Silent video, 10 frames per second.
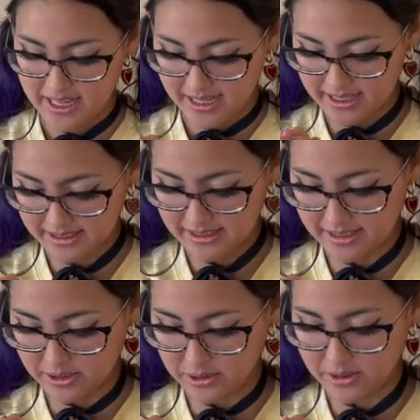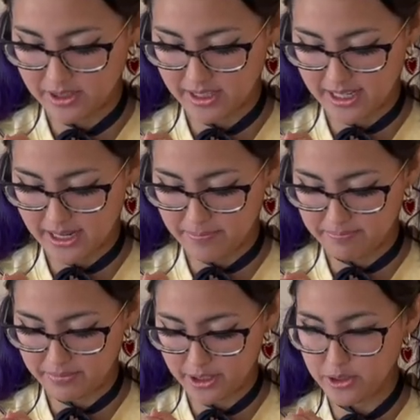Here's the deal. Um,
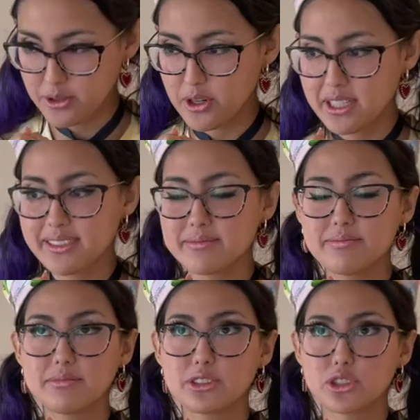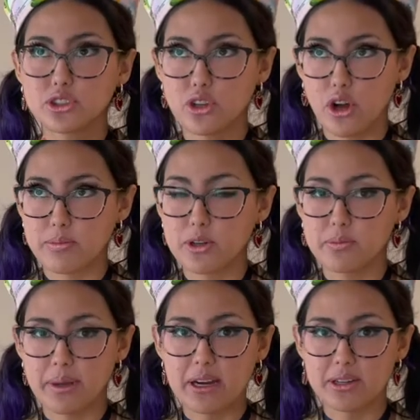you gotta stop
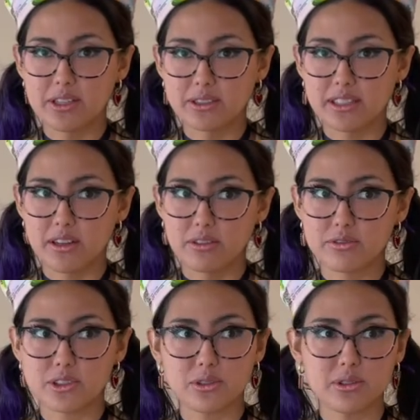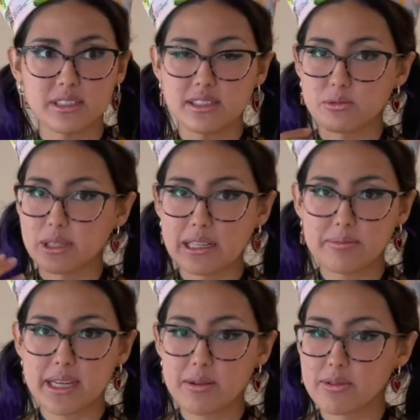comparing yourself to these really
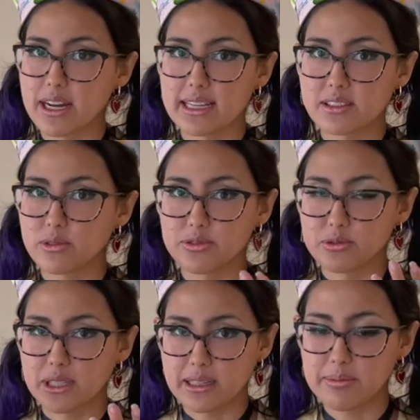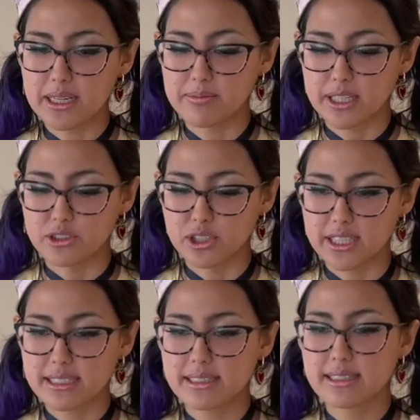big brands with really big
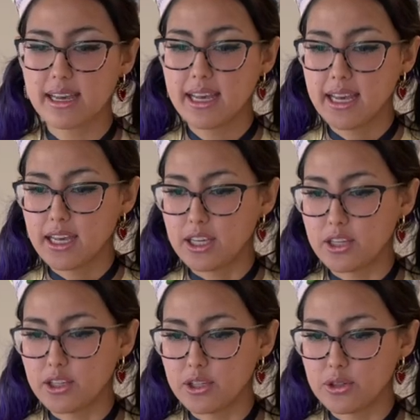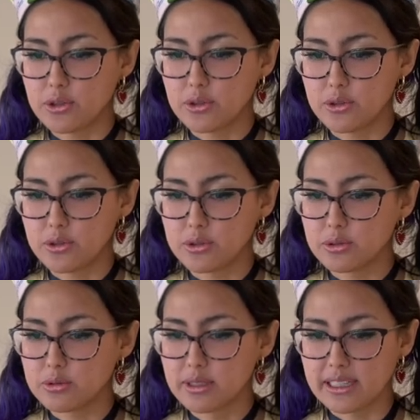budgets.
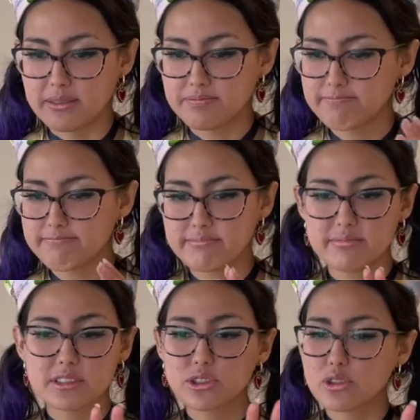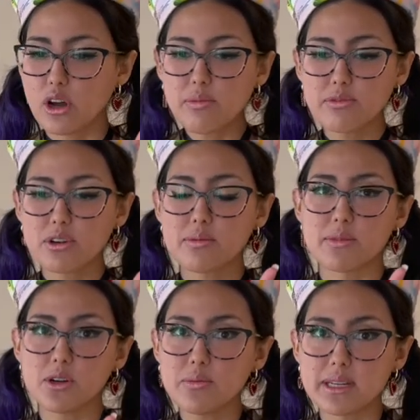You like stop for a
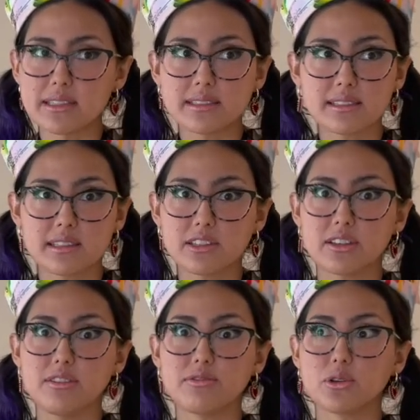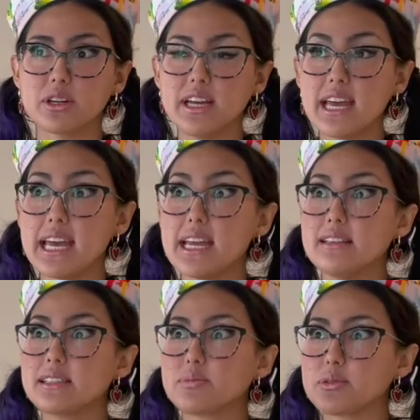moment looking for
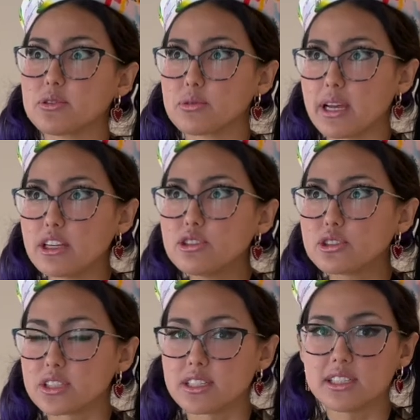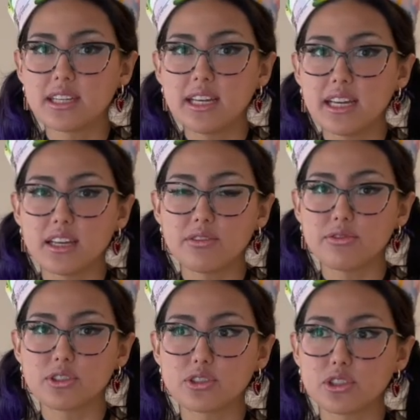inspiration if
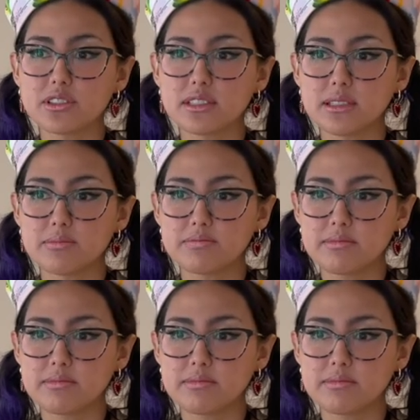you're just gonna